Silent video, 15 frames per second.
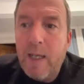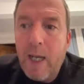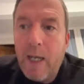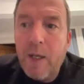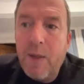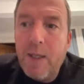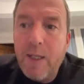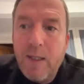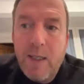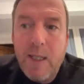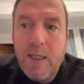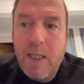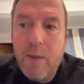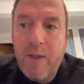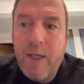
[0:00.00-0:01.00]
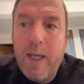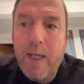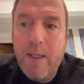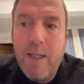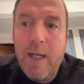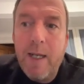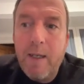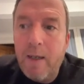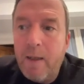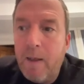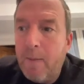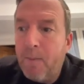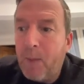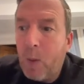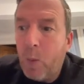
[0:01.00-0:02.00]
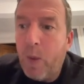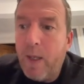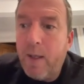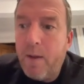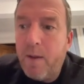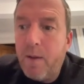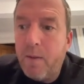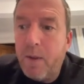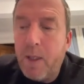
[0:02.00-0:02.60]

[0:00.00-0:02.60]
And I think City have kicked in with